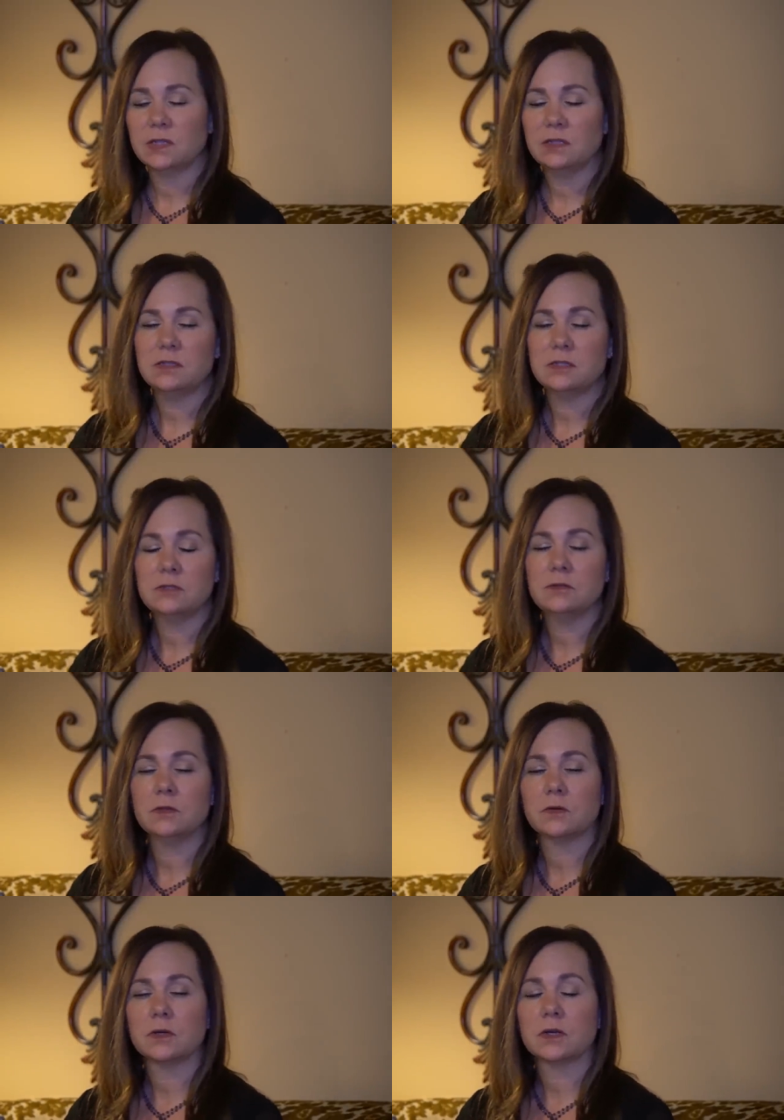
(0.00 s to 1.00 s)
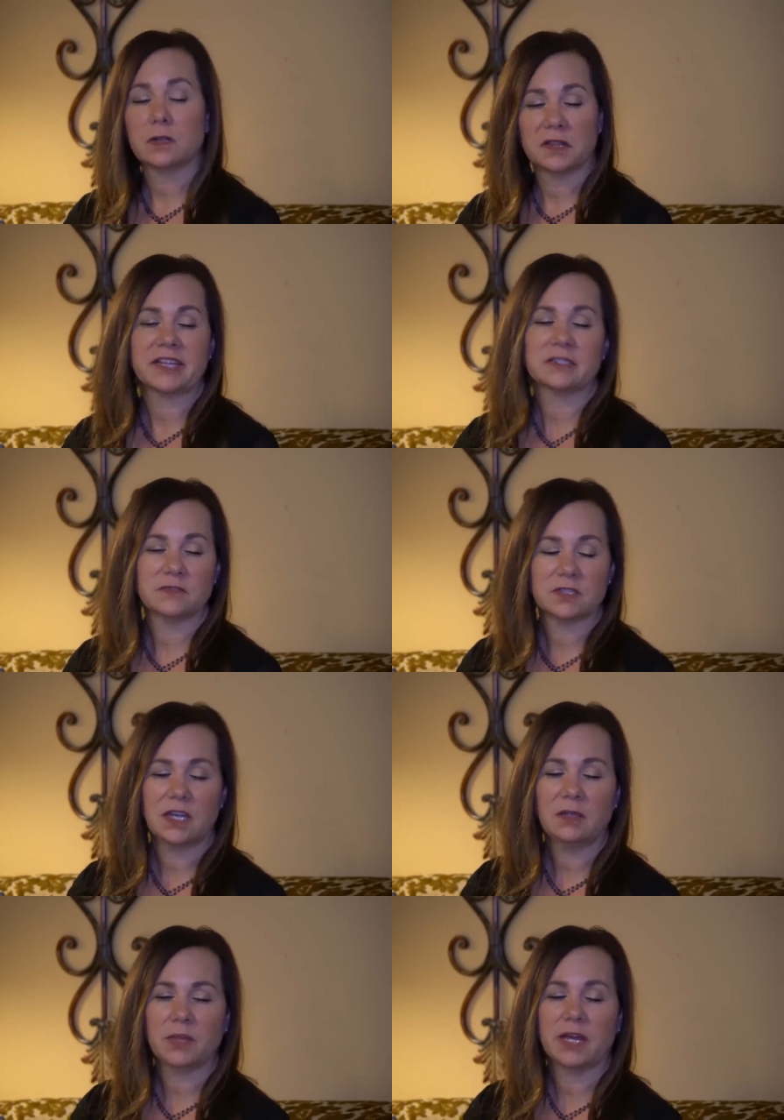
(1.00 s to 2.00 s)
into your collective
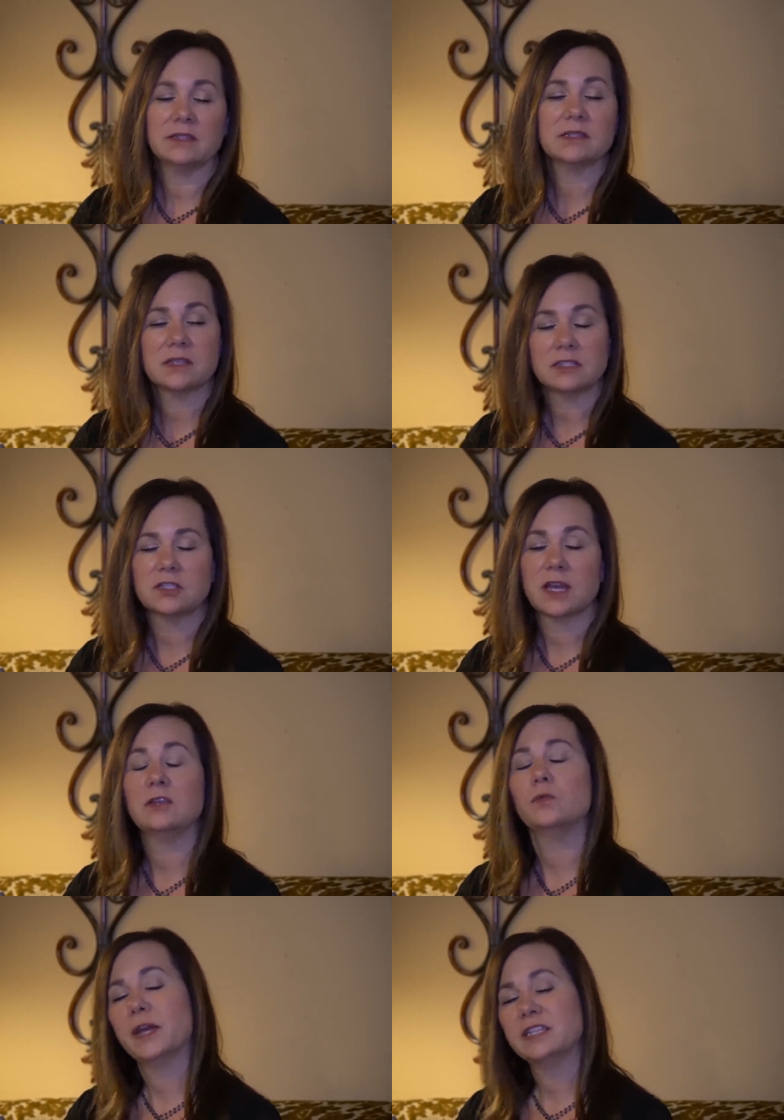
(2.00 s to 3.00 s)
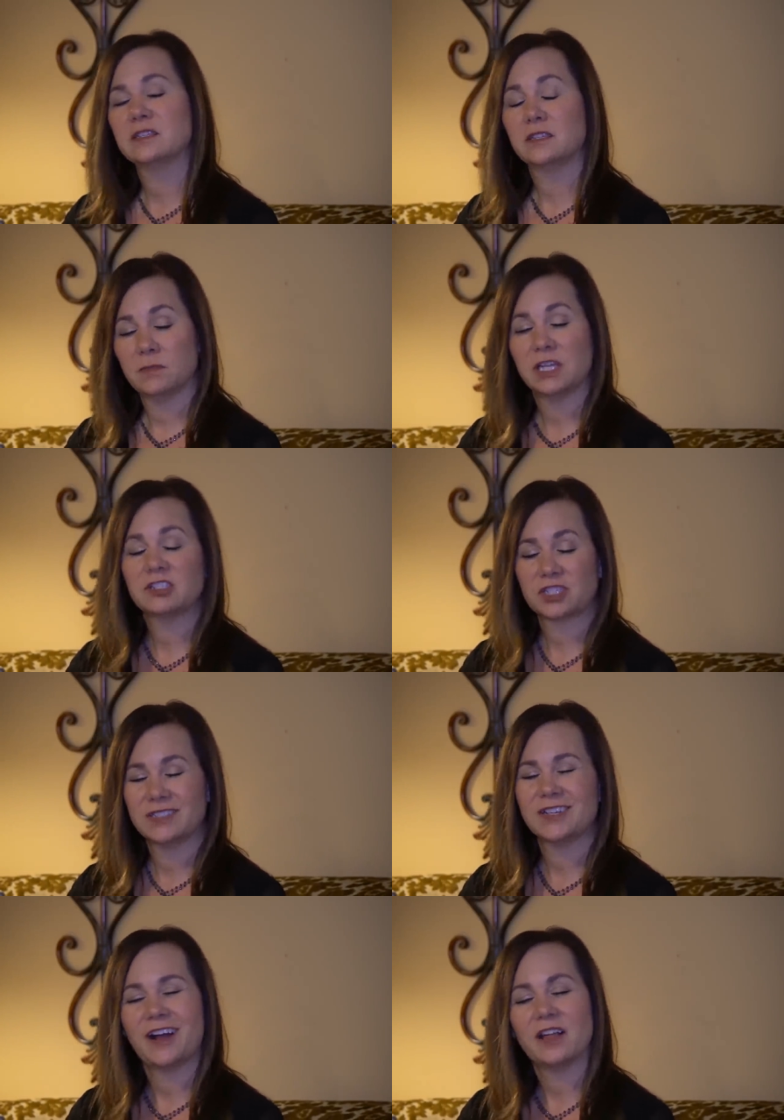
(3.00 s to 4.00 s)
timeline such that you raise the
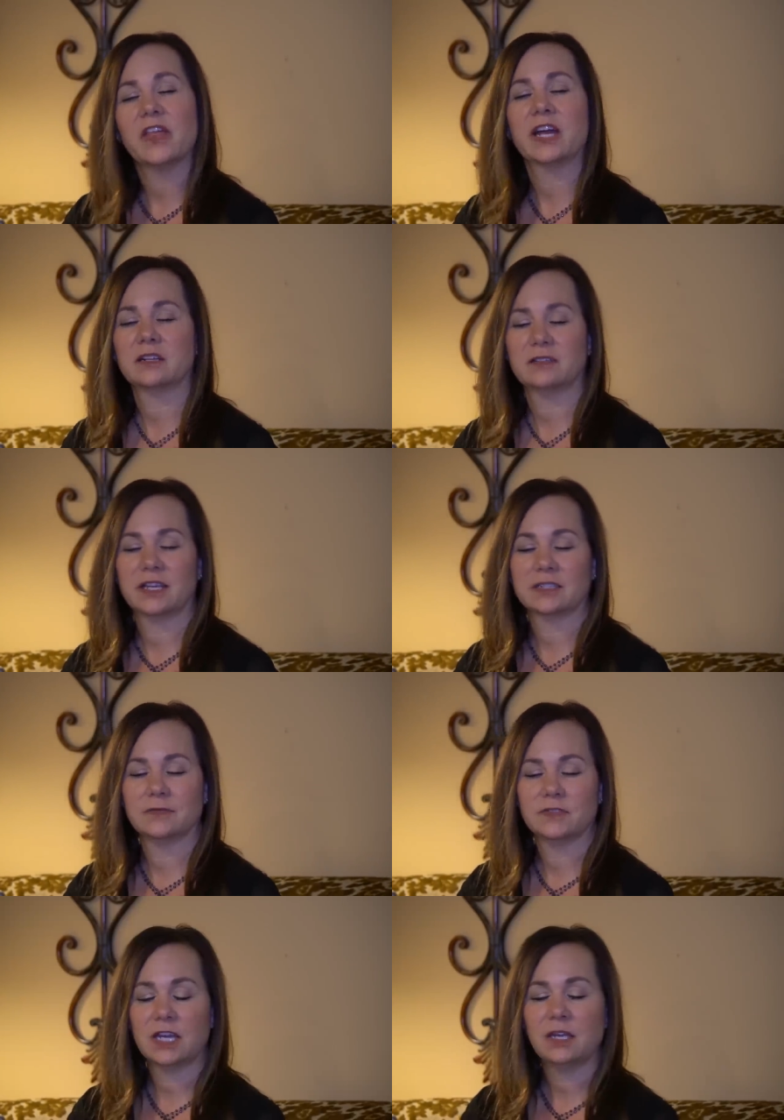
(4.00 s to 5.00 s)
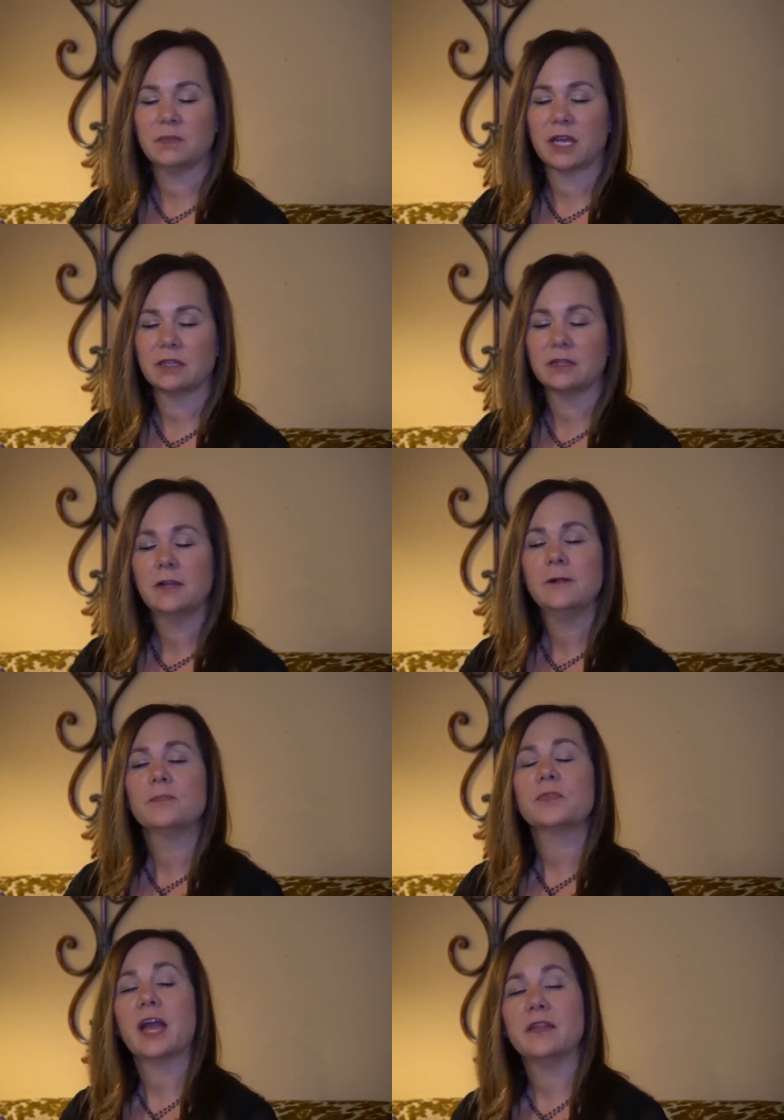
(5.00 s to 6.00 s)
dimension on that collective timeline.
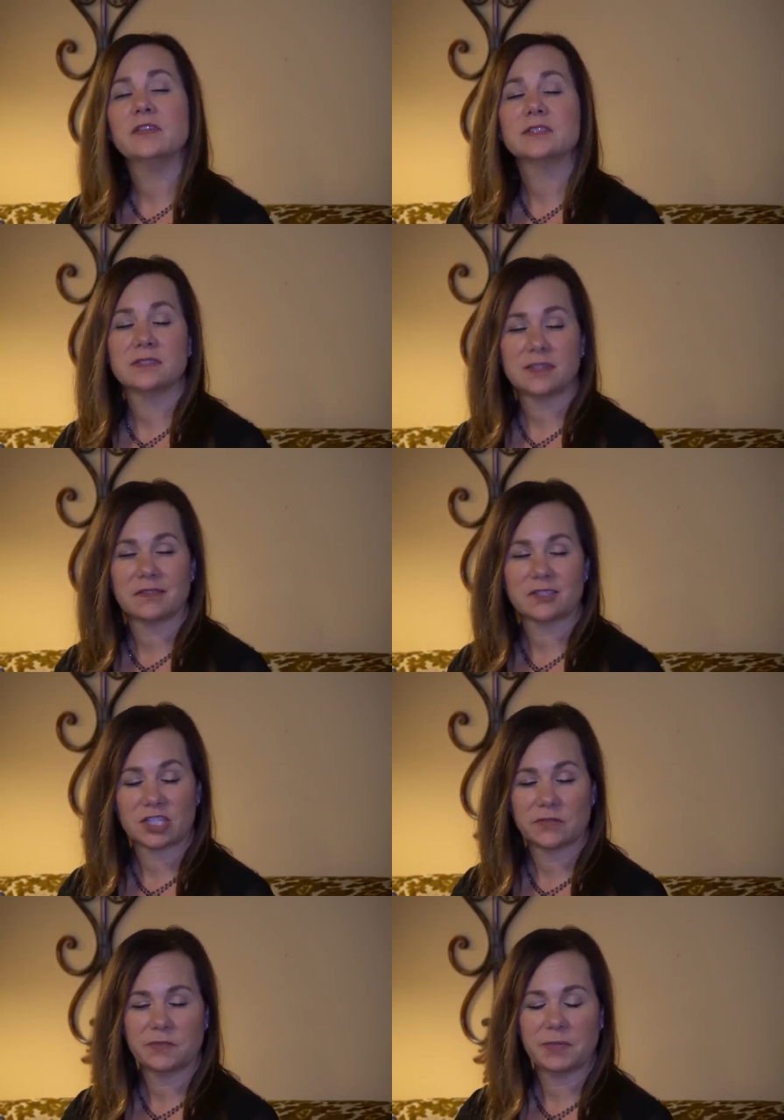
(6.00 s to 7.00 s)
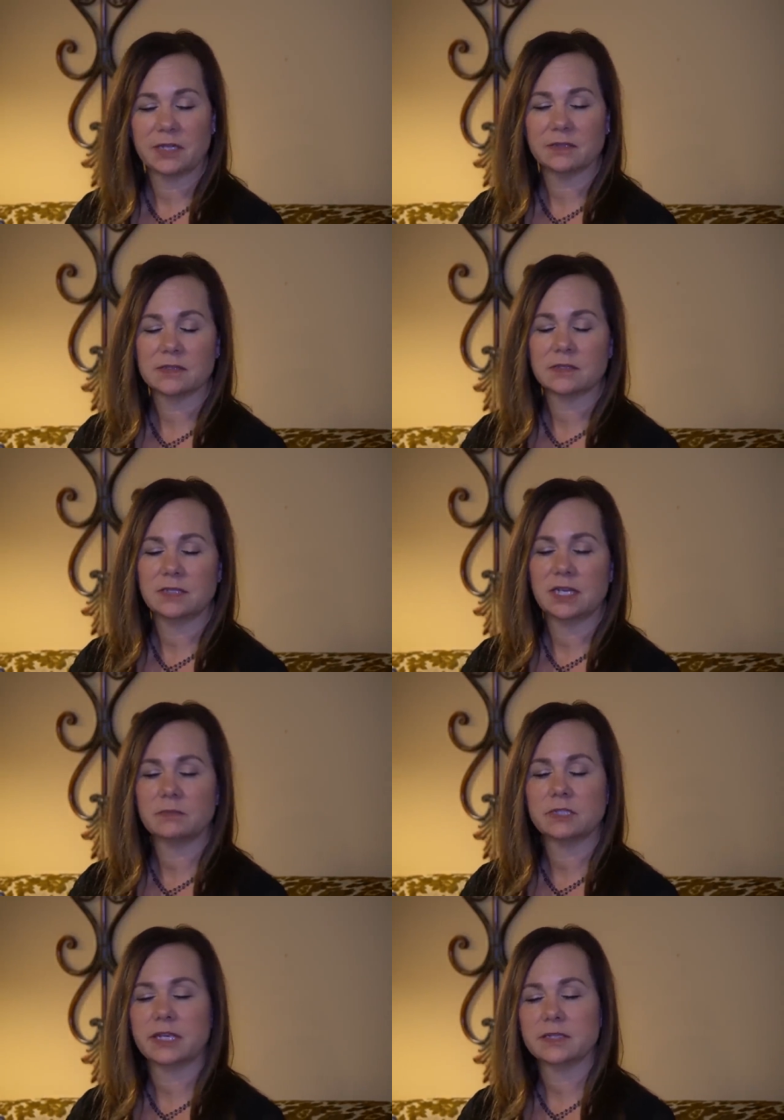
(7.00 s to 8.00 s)
And this is how the shift begins to
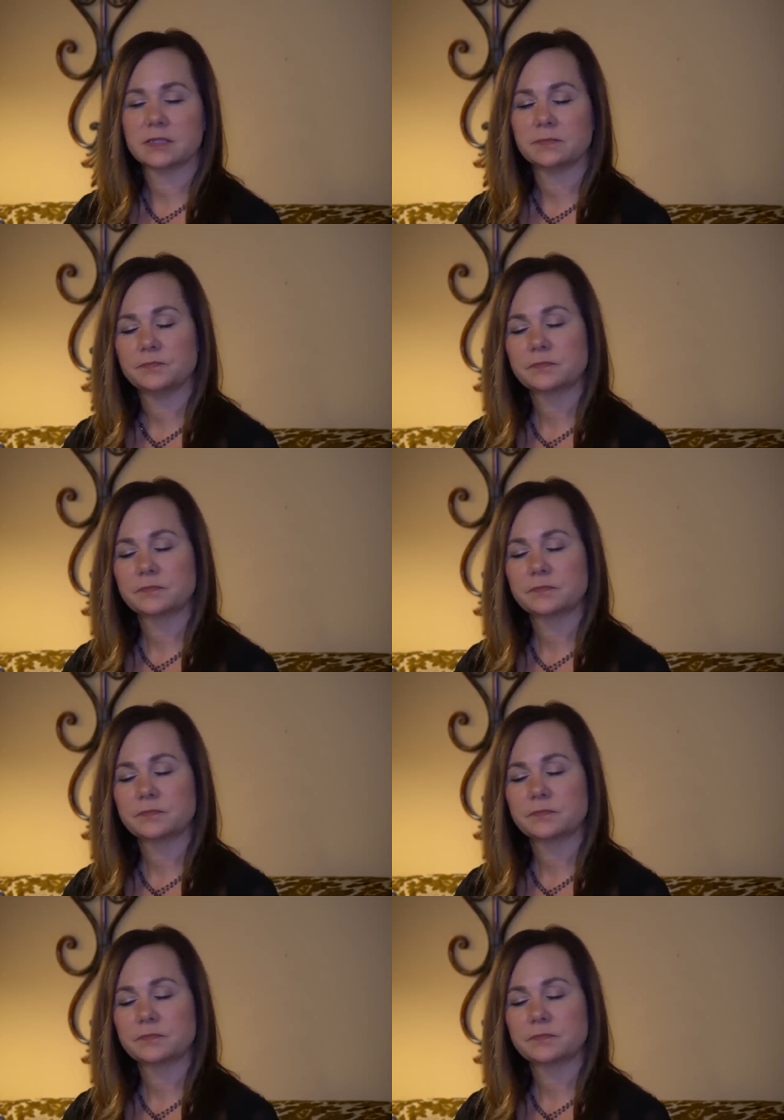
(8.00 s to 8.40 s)
take place.